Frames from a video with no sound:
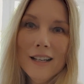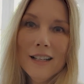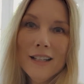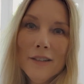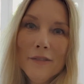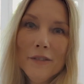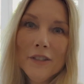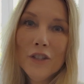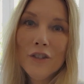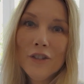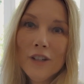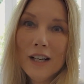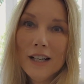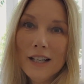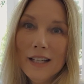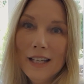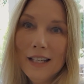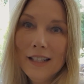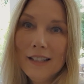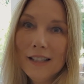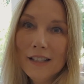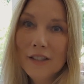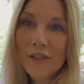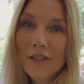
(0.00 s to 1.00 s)
I have tried
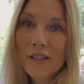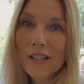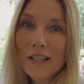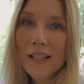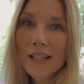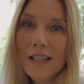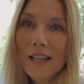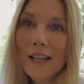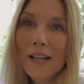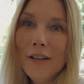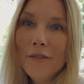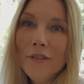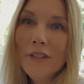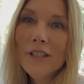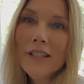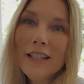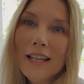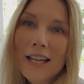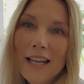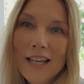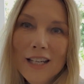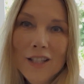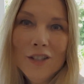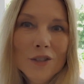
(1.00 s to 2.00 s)
it. I tried it every
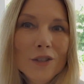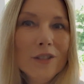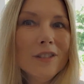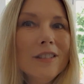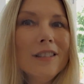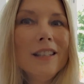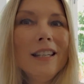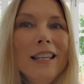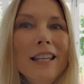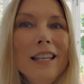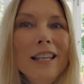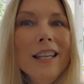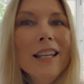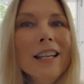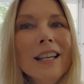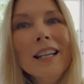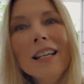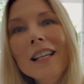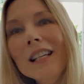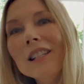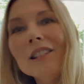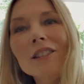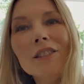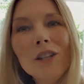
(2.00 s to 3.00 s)
day to see
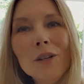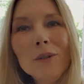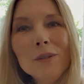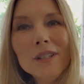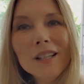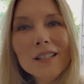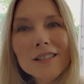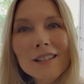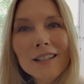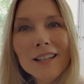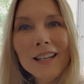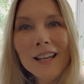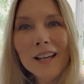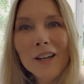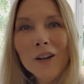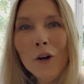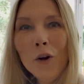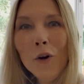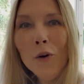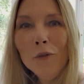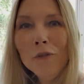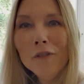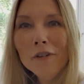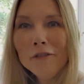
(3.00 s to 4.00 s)
so it doesn't get
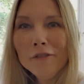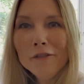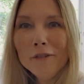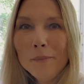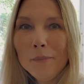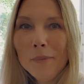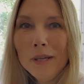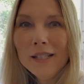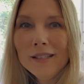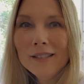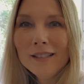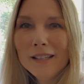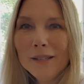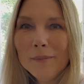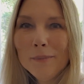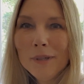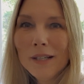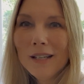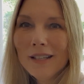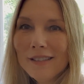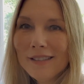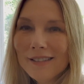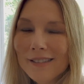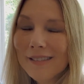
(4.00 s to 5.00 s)
over fermented,
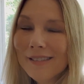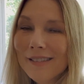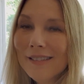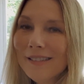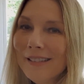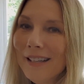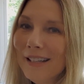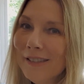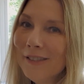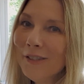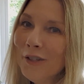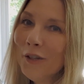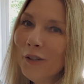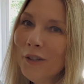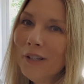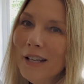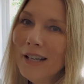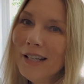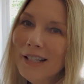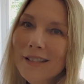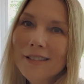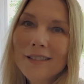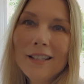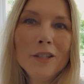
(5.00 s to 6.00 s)
because that's not
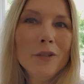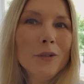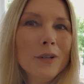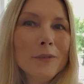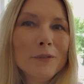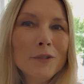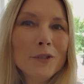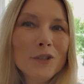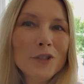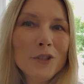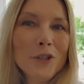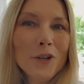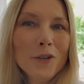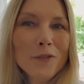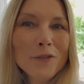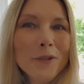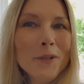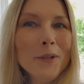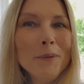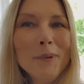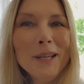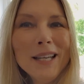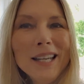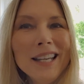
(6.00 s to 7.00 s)
nice. Then you have to start
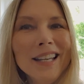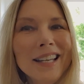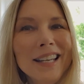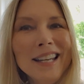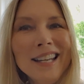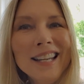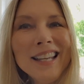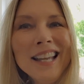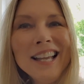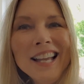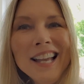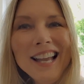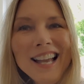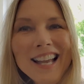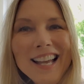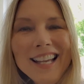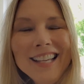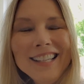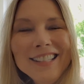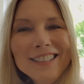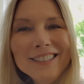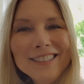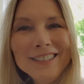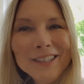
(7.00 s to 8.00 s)
from the beginning.
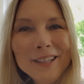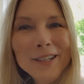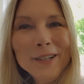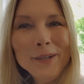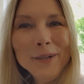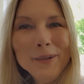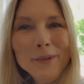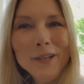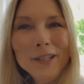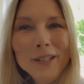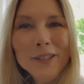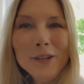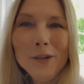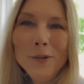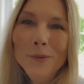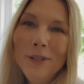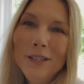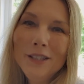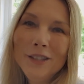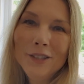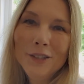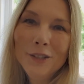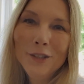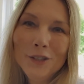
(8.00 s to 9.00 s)
So it
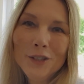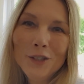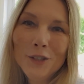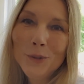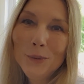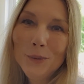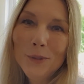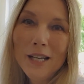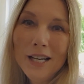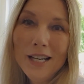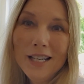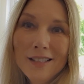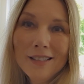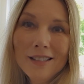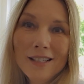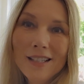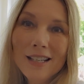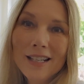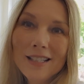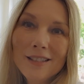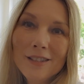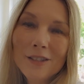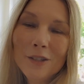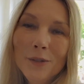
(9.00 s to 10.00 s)
only took 2 days,
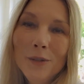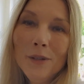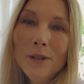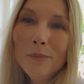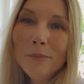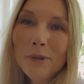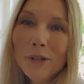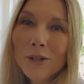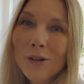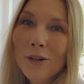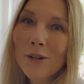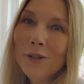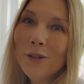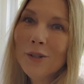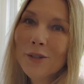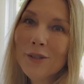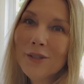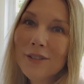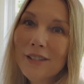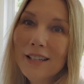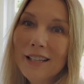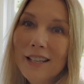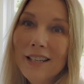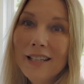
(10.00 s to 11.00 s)
and that's only
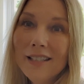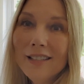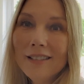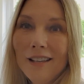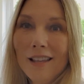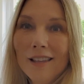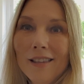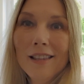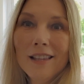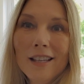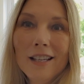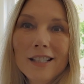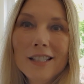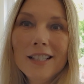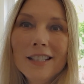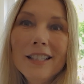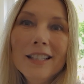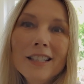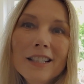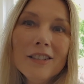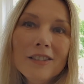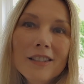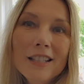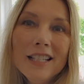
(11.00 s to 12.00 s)
because it is 30
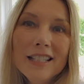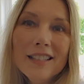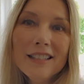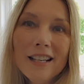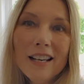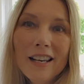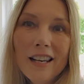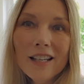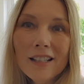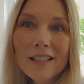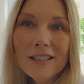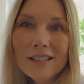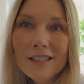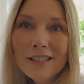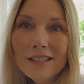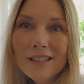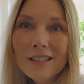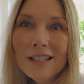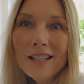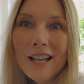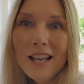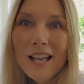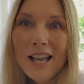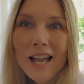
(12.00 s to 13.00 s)
degrees in
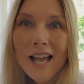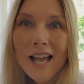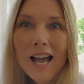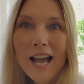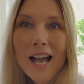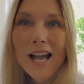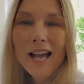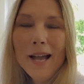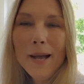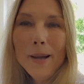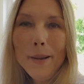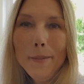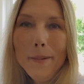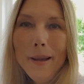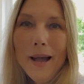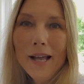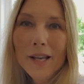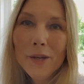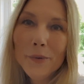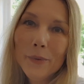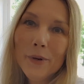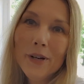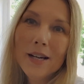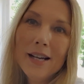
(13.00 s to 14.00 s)
London.
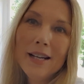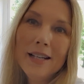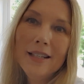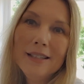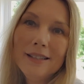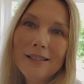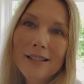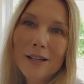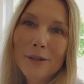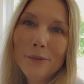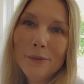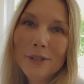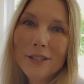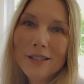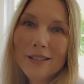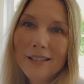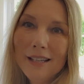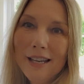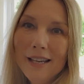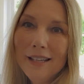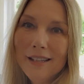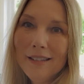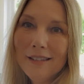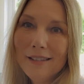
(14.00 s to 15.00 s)
Otherwise, I would
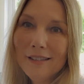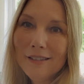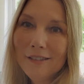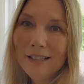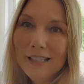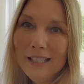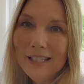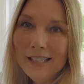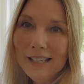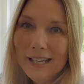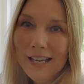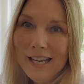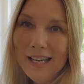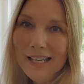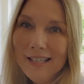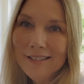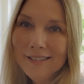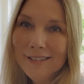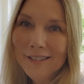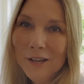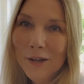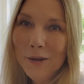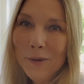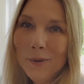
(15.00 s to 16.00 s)
say 3 days.
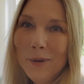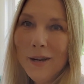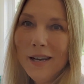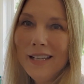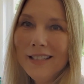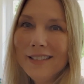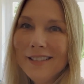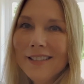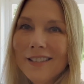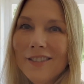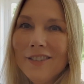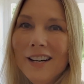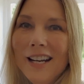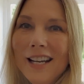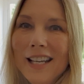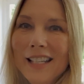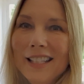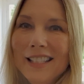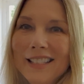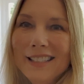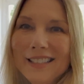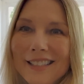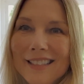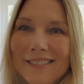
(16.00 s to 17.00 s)
So let's try
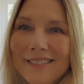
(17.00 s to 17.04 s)
it.